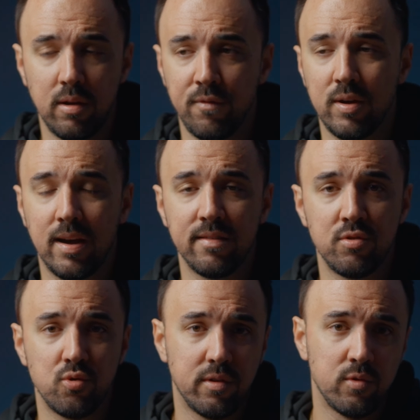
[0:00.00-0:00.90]
If you guys
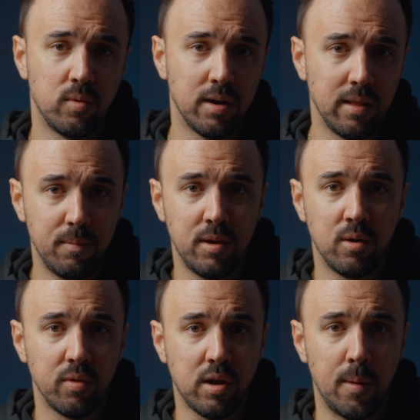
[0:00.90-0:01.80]
enjoy this one, let me
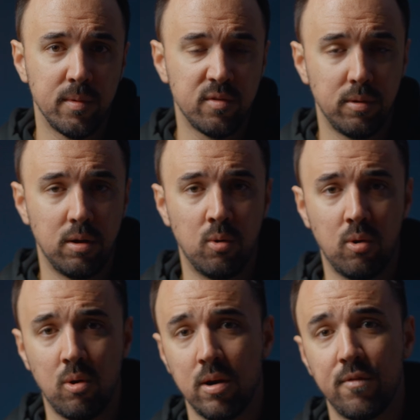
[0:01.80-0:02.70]
know in the comments below,
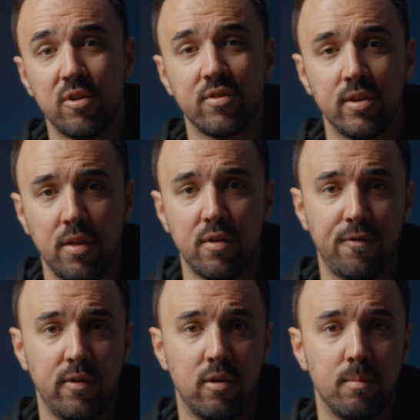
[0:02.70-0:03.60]
or if there's another
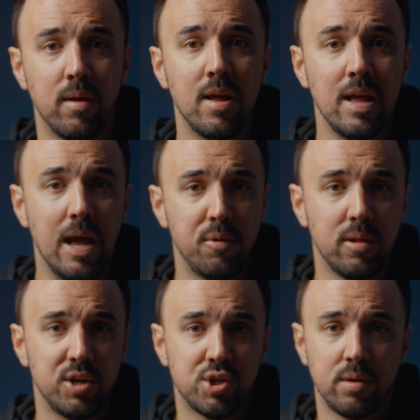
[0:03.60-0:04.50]
film
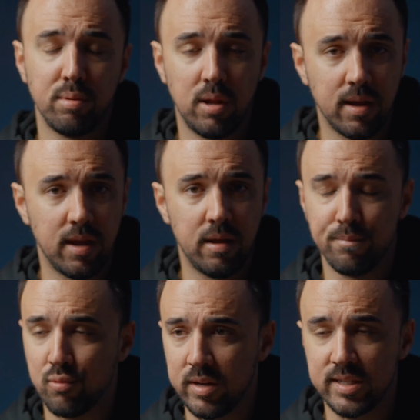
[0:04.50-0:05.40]
emulation plugin,
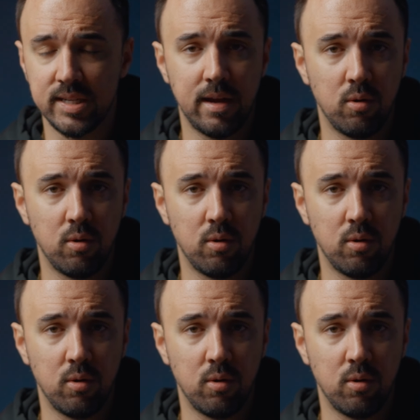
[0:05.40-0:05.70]
preset,